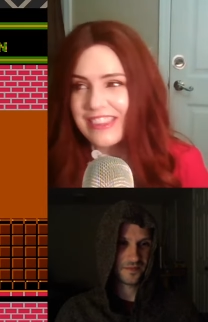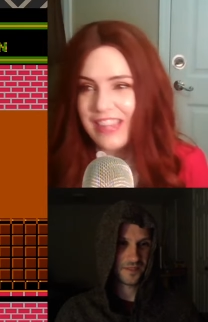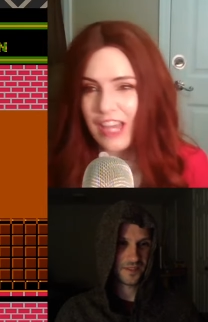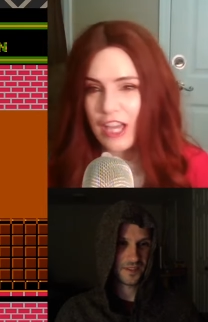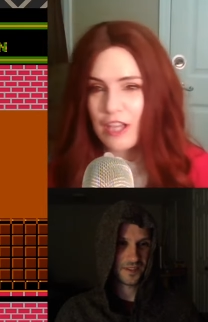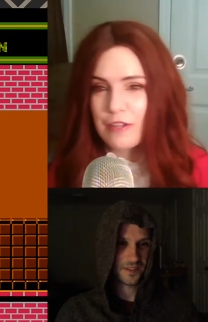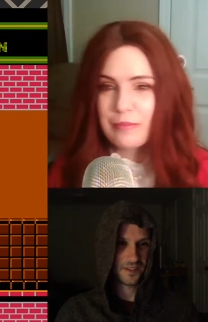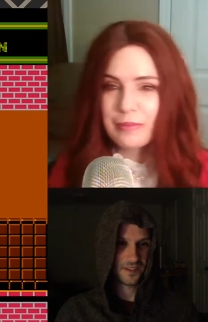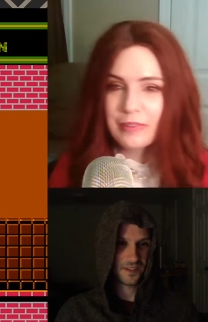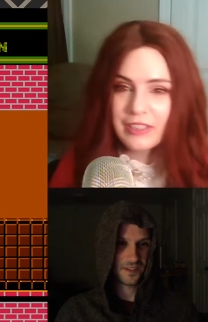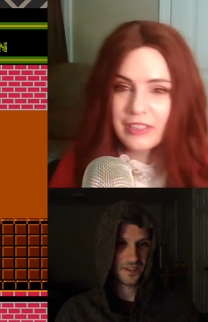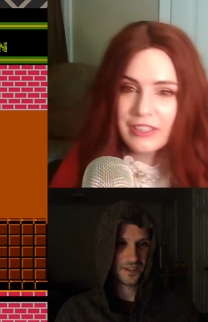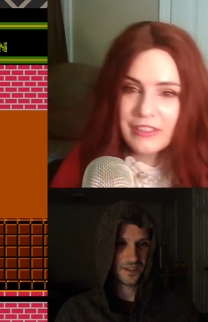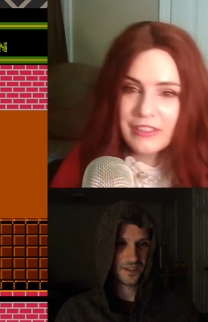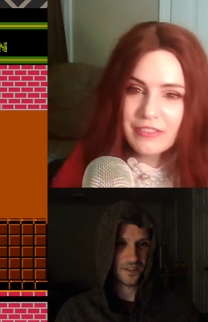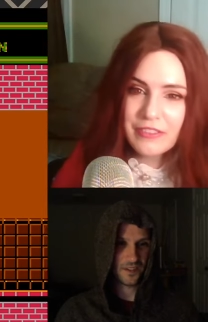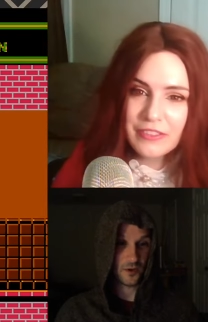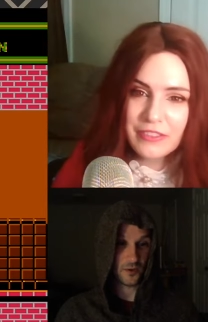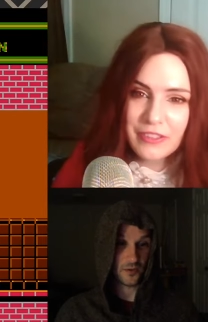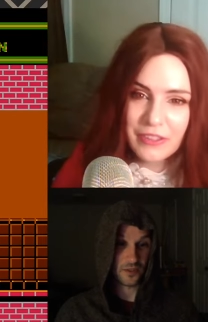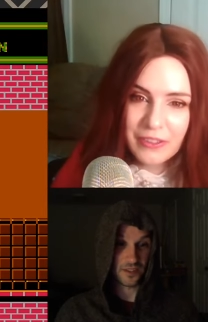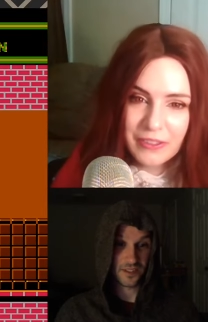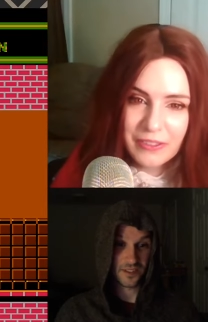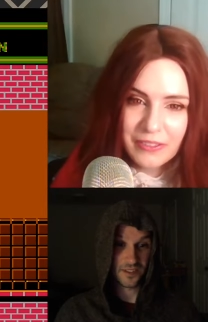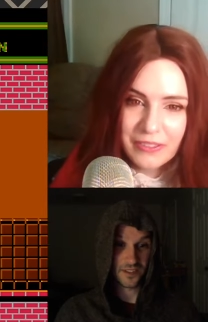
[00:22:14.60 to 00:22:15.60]
Speaker 1: I believe
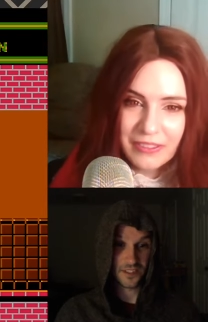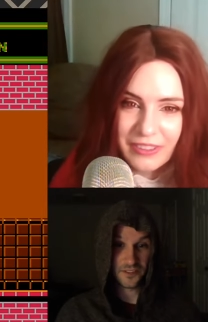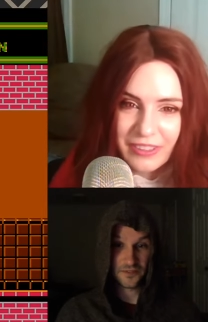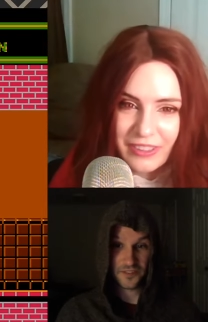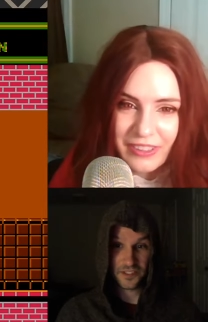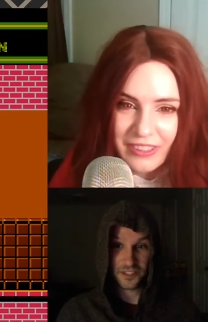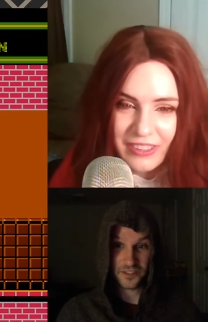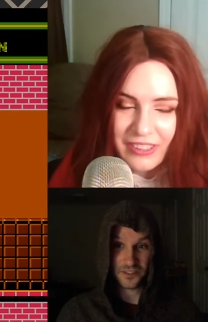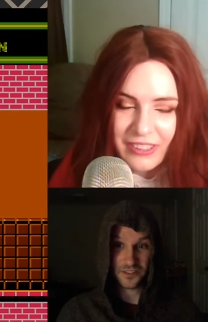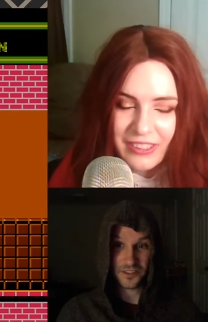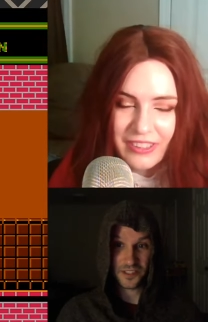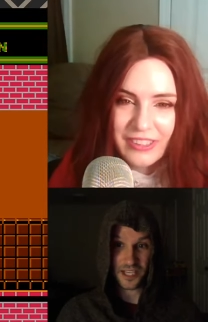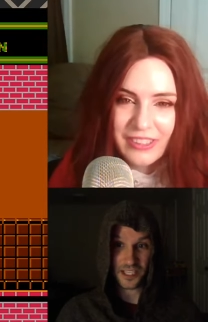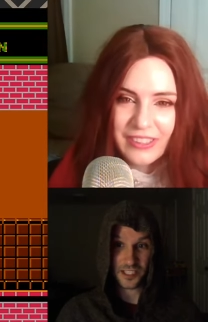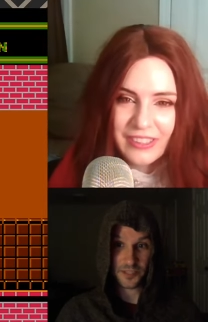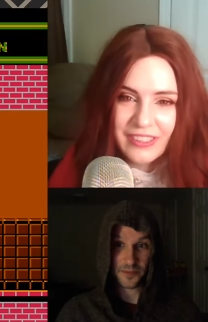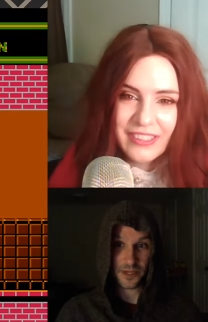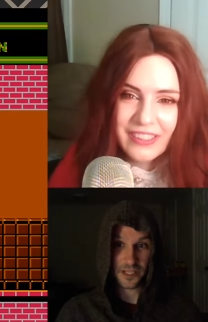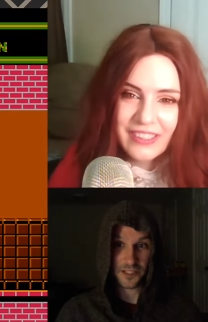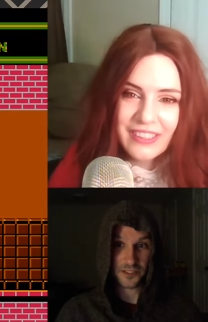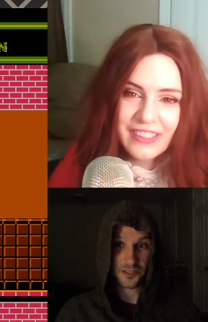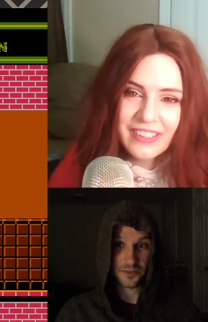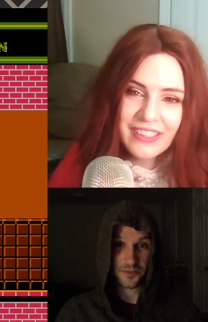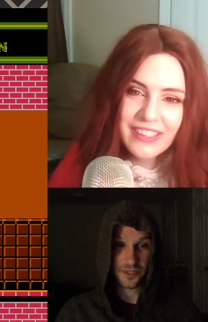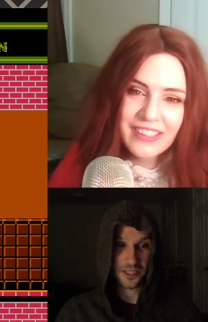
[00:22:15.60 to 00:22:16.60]
so. Oh,
Speaker 2: this video is
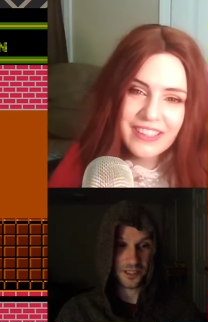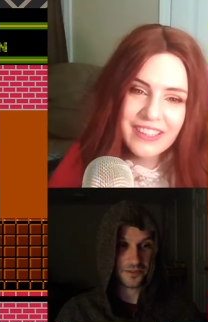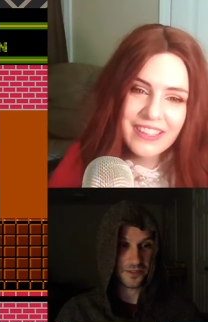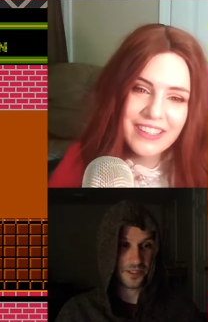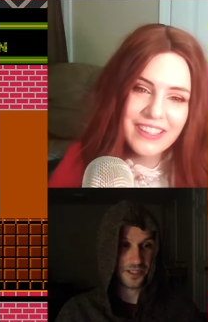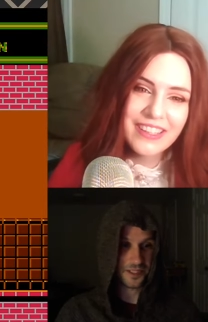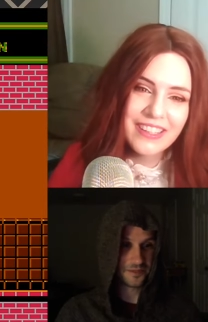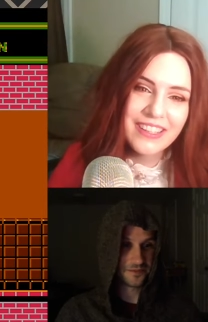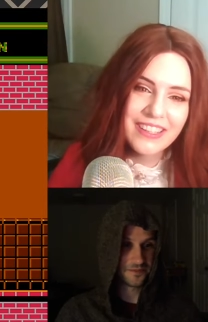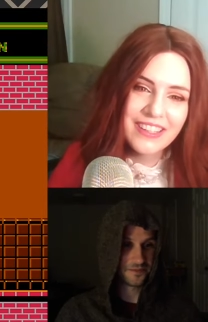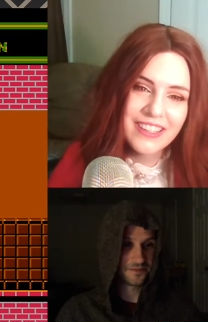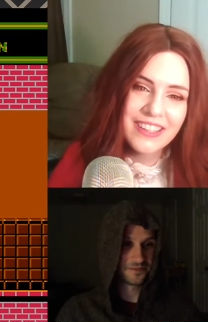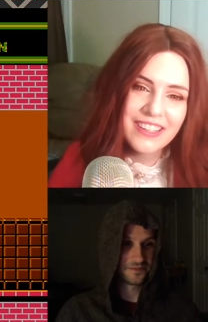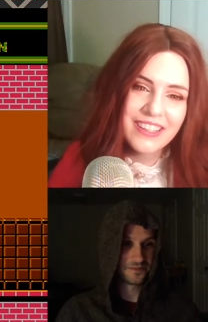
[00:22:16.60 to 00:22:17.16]
not sponsored by the way.